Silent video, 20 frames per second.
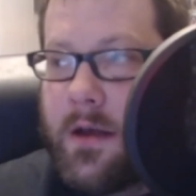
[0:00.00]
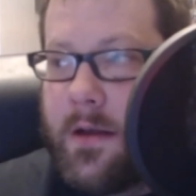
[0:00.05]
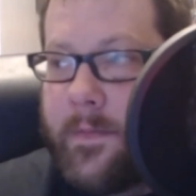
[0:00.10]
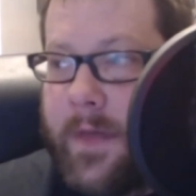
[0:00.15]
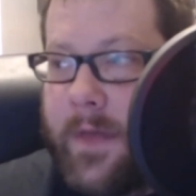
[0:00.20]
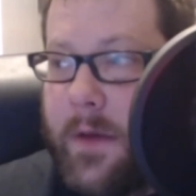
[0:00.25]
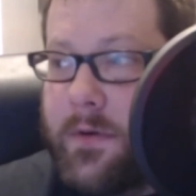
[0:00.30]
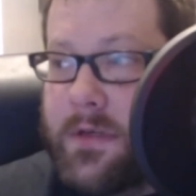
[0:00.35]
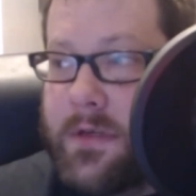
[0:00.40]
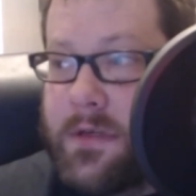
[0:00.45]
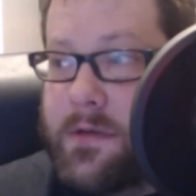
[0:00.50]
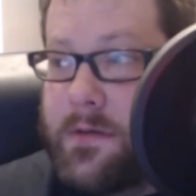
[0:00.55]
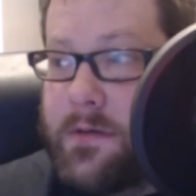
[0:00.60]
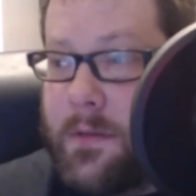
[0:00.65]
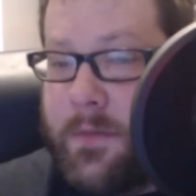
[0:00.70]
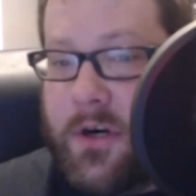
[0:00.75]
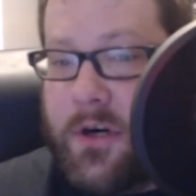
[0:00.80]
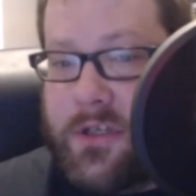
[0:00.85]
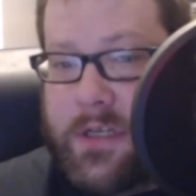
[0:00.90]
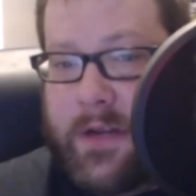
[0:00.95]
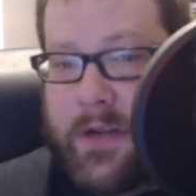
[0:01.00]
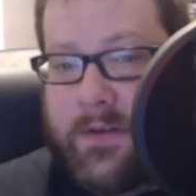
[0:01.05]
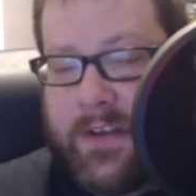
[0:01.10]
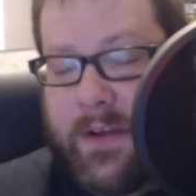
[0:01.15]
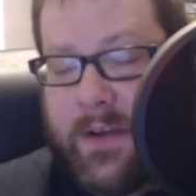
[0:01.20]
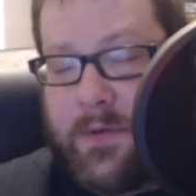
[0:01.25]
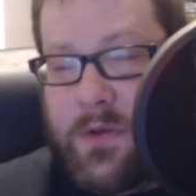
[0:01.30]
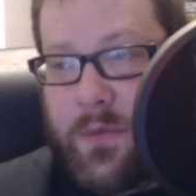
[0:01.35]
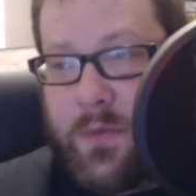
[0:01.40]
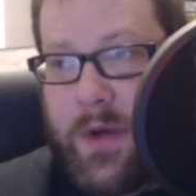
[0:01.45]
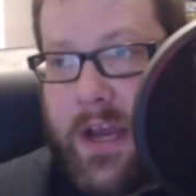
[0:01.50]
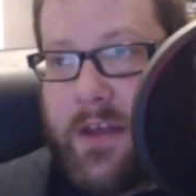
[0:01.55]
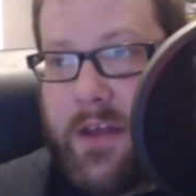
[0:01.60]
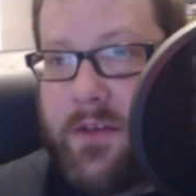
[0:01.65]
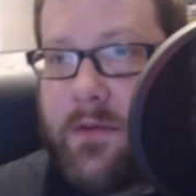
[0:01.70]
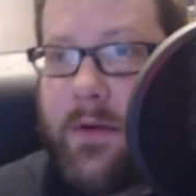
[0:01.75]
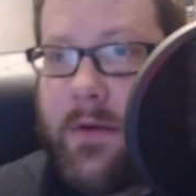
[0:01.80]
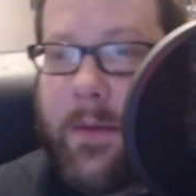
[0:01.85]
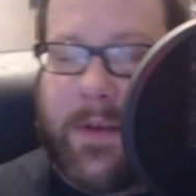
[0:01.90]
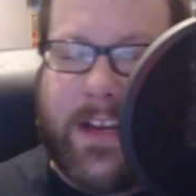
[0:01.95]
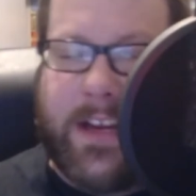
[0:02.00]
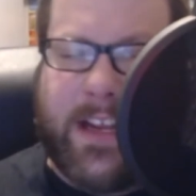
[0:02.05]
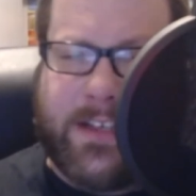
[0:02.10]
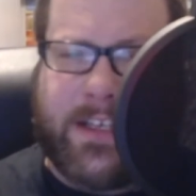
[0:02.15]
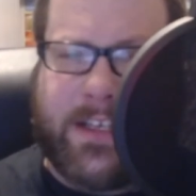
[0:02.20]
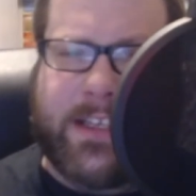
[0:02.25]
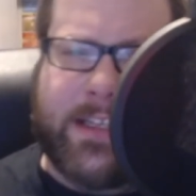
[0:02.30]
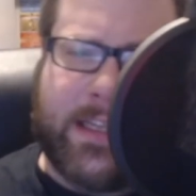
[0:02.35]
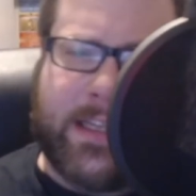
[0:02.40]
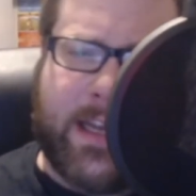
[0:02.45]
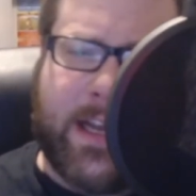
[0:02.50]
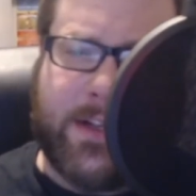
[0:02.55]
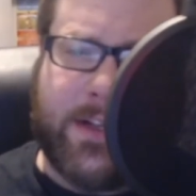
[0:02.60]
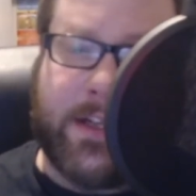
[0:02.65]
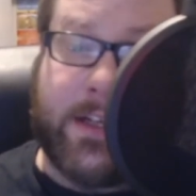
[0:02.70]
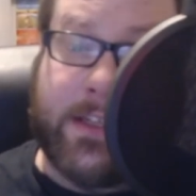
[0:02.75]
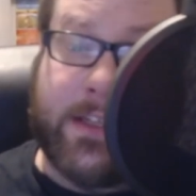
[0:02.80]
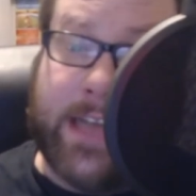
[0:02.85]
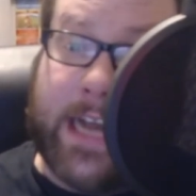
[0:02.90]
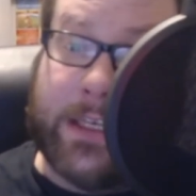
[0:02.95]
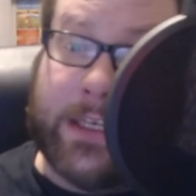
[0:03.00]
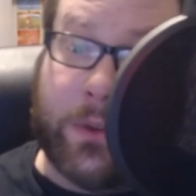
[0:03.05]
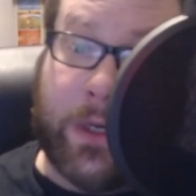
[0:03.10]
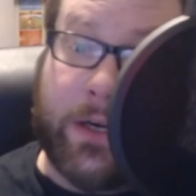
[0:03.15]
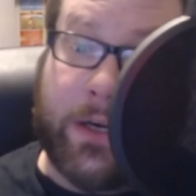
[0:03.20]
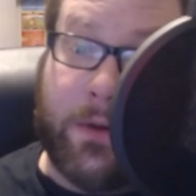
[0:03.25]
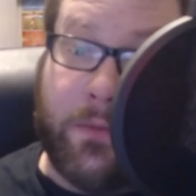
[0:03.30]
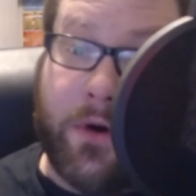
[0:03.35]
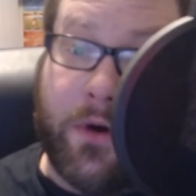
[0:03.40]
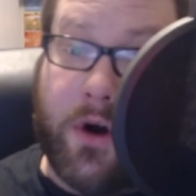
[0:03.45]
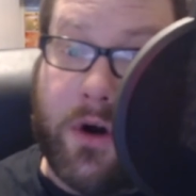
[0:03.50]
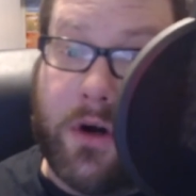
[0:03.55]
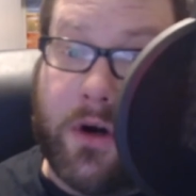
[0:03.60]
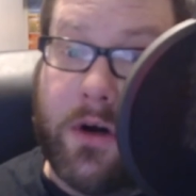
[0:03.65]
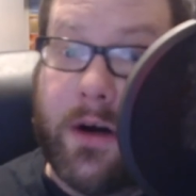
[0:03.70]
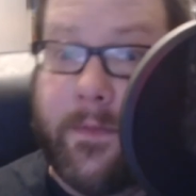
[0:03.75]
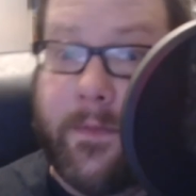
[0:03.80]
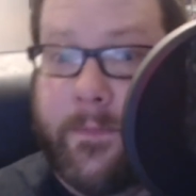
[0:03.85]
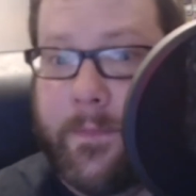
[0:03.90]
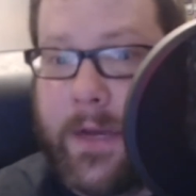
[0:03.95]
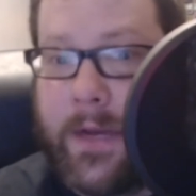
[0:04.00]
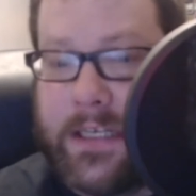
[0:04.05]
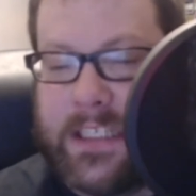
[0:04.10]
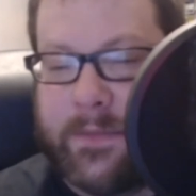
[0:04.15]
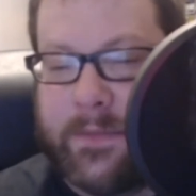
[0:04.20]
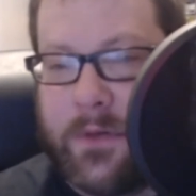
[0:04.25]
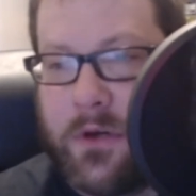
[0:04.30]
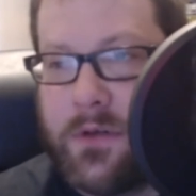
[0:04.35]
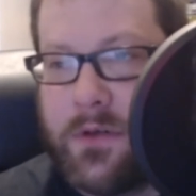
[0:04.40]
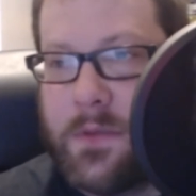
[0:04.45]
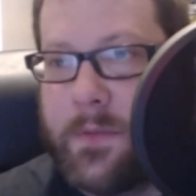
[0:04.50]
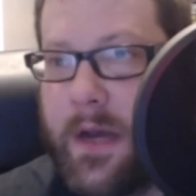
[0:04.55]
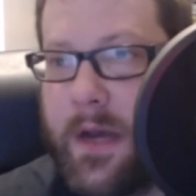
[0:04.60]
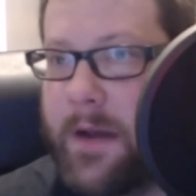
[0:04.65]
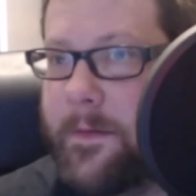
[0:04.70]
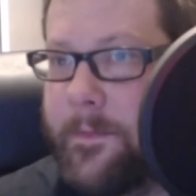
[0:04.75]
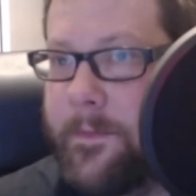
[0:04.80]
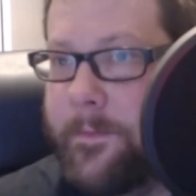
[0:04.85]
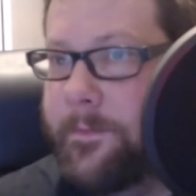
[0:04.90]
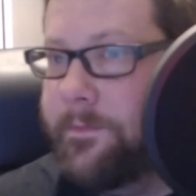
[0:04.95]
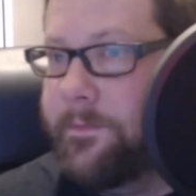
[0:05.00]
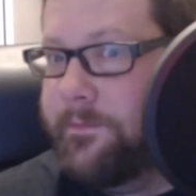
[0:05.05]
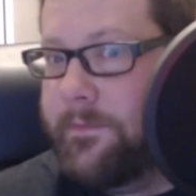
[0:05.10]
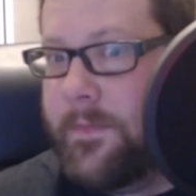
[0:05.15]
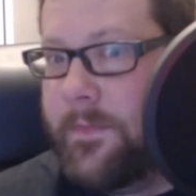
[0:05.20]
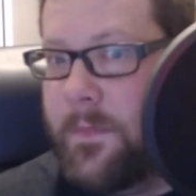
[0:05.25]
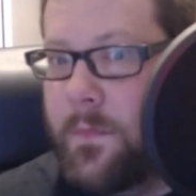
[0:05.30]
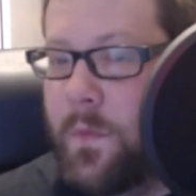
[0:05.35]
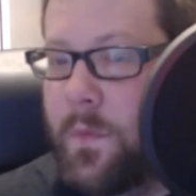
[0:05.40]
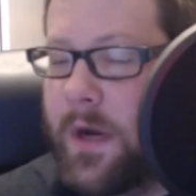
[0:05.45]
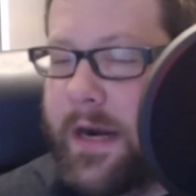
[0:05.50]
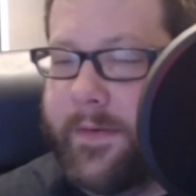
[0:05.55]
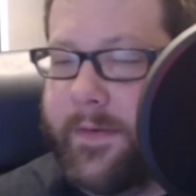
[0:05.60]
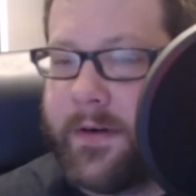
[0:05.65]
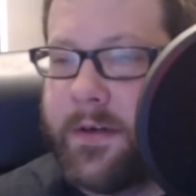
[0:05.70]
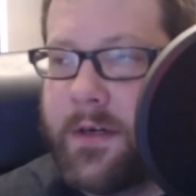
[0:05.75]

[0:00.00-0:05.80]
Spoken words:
It was the person he was with. I mean, he's an accessory to murder, I suppose, but whatever.